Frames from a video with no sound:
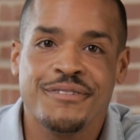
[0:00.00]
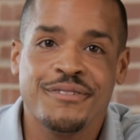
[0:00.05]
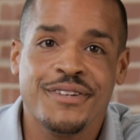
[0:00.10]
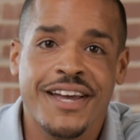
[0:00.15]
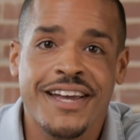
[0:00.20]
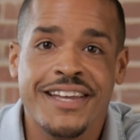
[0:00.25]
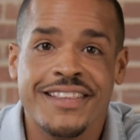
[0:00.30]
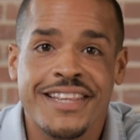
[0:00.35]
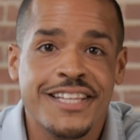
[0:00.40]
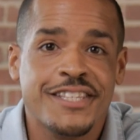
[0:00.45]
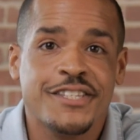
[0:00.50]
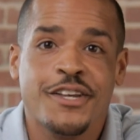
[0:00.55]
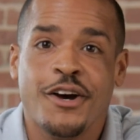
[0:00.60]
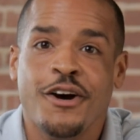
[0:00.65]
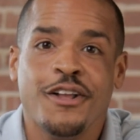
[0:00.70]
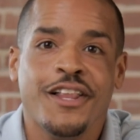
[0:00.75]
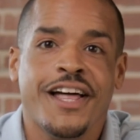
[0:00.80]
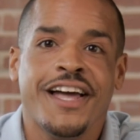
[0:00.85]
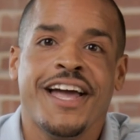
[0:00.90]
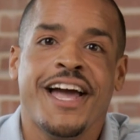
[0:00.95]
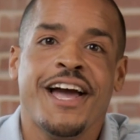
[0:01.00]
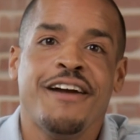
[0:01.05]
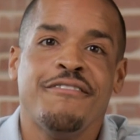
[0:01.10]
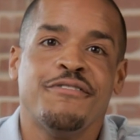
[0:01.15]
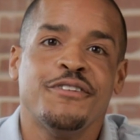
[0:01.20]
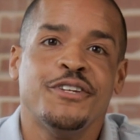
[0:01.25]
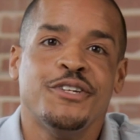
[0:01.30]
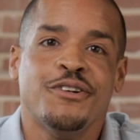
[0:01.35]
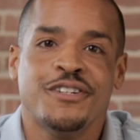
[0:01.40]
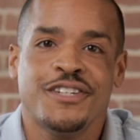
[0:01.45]
Okay, that's all I have
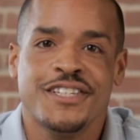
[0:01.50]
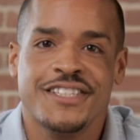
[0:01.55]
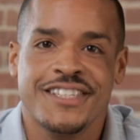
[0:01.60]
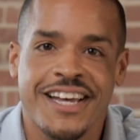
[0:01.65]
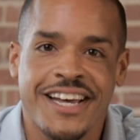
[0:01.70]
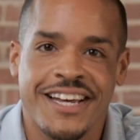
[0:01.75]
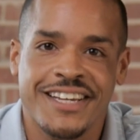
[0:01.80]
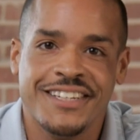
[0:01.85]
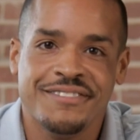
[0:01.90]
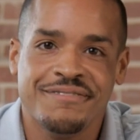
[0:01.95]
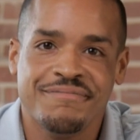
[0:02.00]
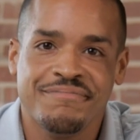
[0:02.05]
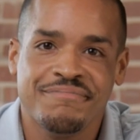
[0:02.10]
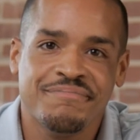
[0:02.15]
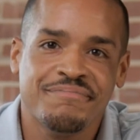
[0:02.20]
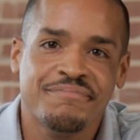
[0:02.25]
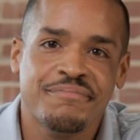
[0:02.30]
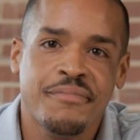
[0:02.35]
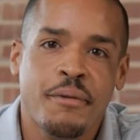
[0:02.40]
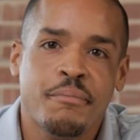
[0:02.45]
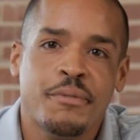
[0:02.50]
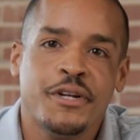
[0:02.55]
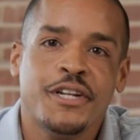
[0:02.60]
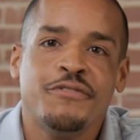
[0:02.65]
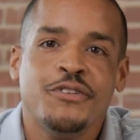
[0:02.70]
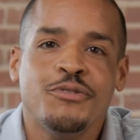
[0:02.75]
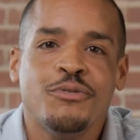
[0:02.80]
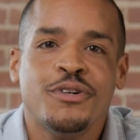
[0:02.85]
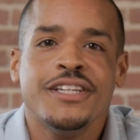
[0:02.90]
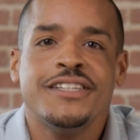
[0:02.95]
for you on design. But
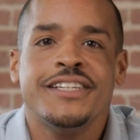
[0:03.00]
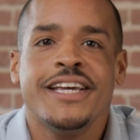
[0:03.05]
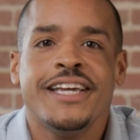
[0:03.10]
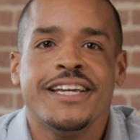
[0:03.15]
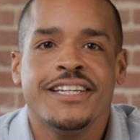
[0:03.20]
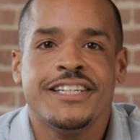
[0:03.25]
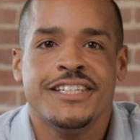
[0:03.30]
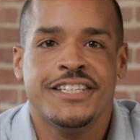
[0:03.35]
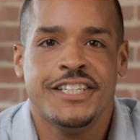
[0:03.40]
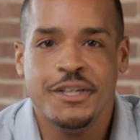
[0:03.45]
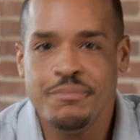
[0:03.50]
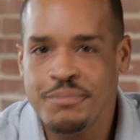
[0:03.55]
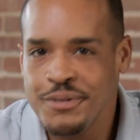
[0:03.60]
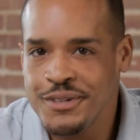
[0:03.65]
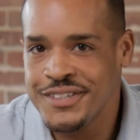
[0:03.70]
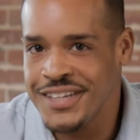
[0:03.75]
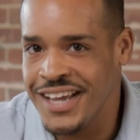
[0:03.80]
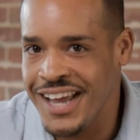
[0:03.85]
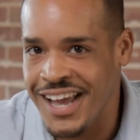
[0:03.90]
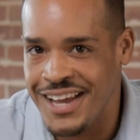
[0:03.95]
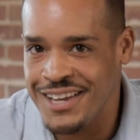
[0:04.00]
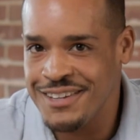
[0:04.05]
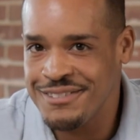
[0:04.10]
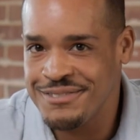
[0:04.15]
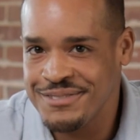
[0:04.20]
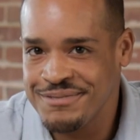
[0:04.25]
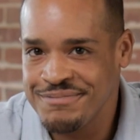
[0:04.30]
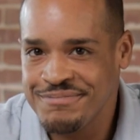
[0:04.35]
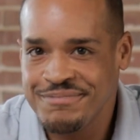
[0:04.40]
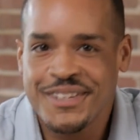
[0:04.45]
if you want to take a deeper dive,
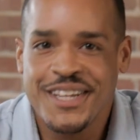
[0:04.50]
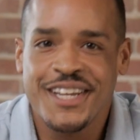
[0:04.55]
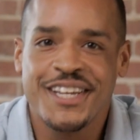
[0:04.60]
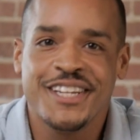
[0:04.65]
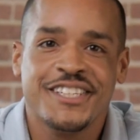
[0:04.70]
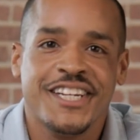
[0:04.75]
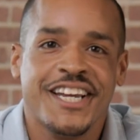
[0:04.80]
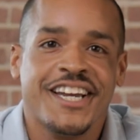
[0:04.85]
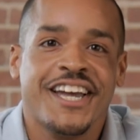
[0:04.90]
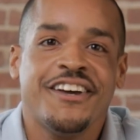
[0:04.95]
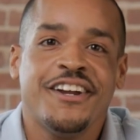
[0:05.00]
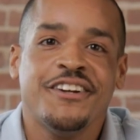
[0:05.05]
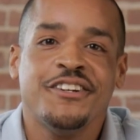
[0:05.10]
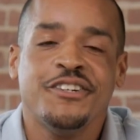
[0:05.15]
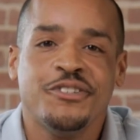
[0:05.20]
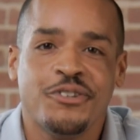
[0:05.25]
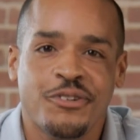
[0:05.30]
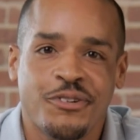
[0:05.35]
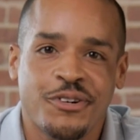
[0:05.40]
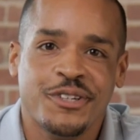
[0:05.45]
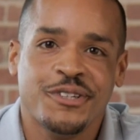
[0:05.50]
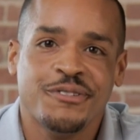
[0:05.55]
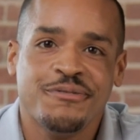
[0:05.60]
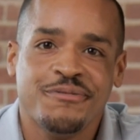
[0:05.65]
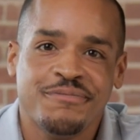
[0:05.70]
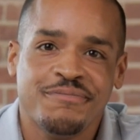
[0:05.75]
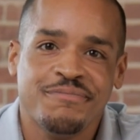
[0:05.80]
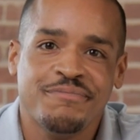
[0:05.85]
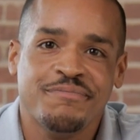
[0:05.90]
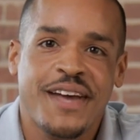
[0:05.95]
check out our tutorial,
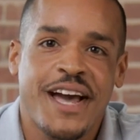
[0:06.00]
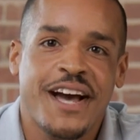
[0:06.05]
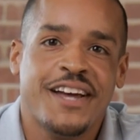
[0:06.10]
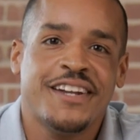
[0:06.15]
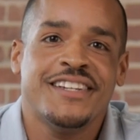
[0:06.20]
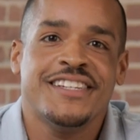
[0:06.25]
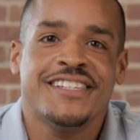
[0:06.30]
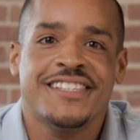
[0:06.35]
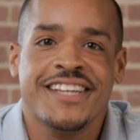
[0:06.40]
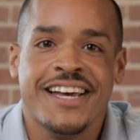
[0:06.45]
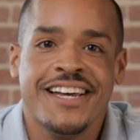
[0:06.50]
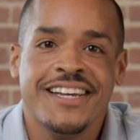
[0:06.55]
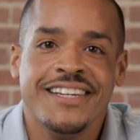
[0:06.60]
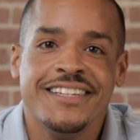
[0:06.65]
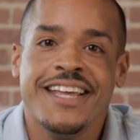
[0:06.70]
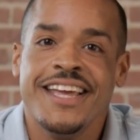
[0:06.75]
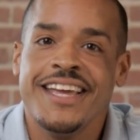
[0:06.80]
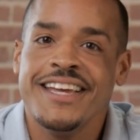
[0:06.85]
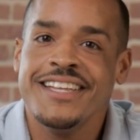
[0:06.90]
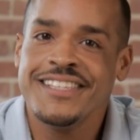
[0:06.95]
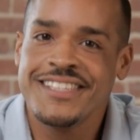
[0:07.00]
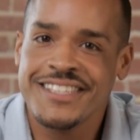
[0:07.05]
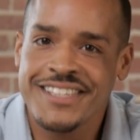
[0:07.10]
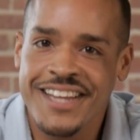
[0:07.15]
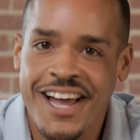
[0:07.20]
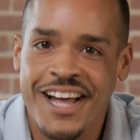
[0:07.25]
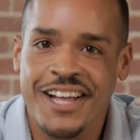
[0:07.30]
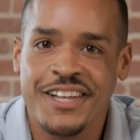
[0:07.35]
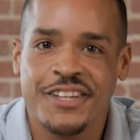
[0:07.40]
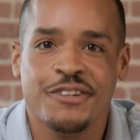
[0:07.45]
How to Design and
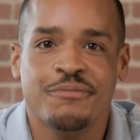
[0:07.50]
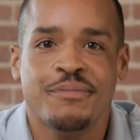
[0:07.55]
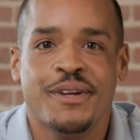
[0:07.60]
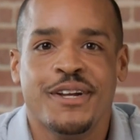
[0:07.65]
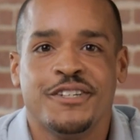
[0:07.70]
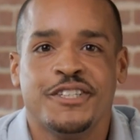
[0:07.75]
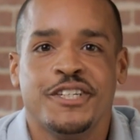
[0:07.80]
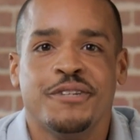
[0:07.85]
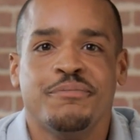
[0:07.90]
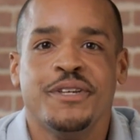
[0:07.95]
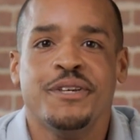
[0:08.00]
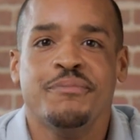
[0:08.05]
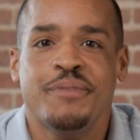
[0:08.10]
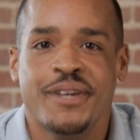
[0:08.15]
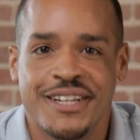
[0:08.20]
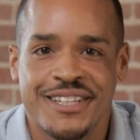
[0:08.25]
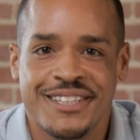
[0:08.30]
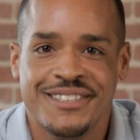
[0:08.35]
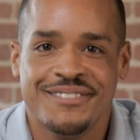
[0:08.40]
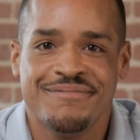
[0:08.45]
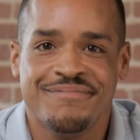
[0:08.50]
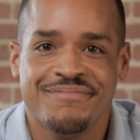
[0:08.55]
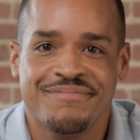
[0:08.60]
Style Your Mailchimp Email.